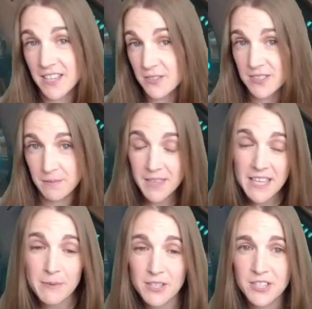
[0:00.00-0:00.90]
when I'm thinking
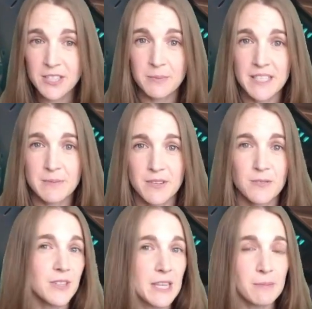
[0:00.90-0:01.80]
about turret placement
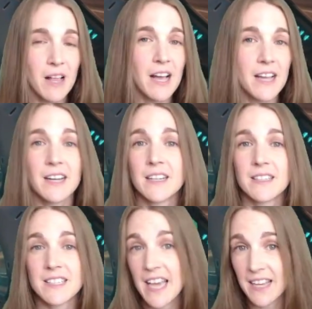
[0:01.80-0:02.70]
really apply on
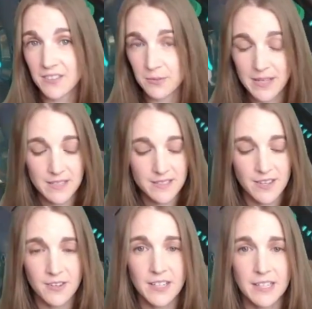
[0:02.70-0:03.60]
attack as well.
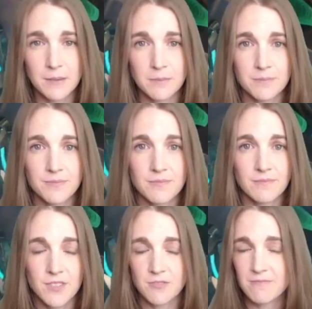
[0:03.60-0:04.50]
So
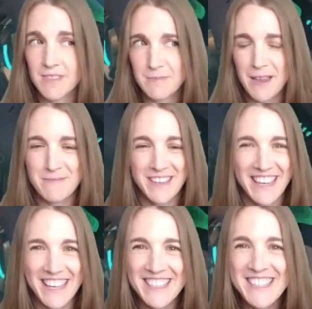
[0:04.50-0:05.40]
so keep that in mind, I
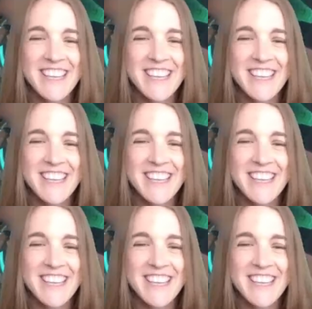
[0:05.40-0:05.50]
guess.